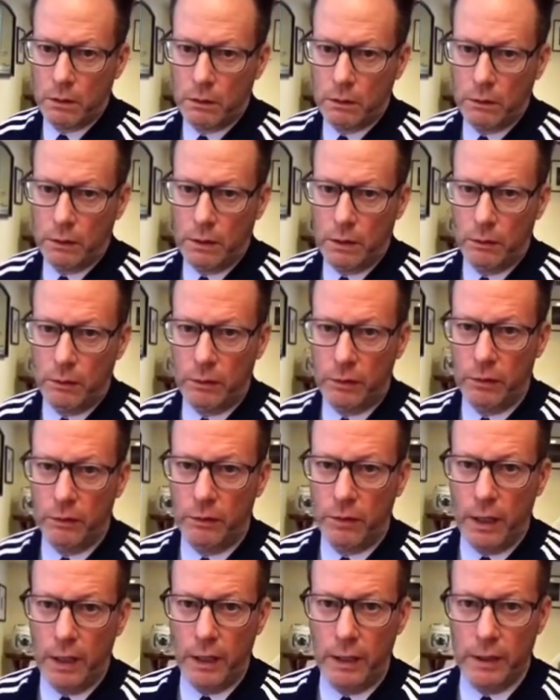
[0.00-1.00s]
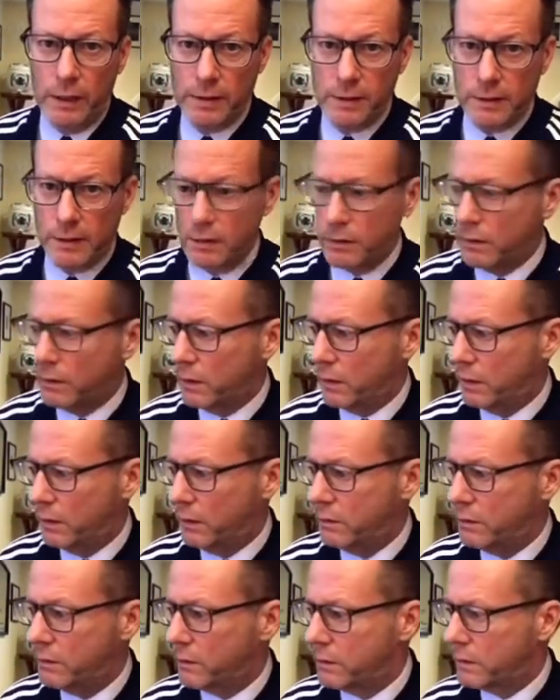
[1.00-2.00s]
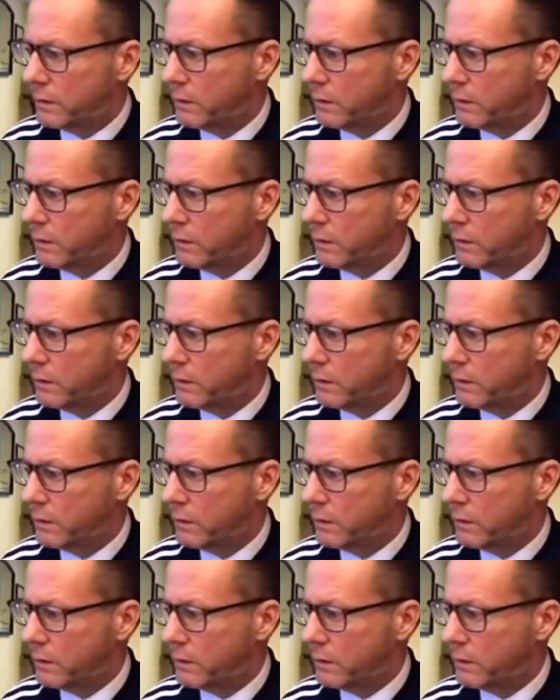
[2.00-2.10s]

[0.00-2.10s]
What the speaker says: Okay, with your eyes still closed,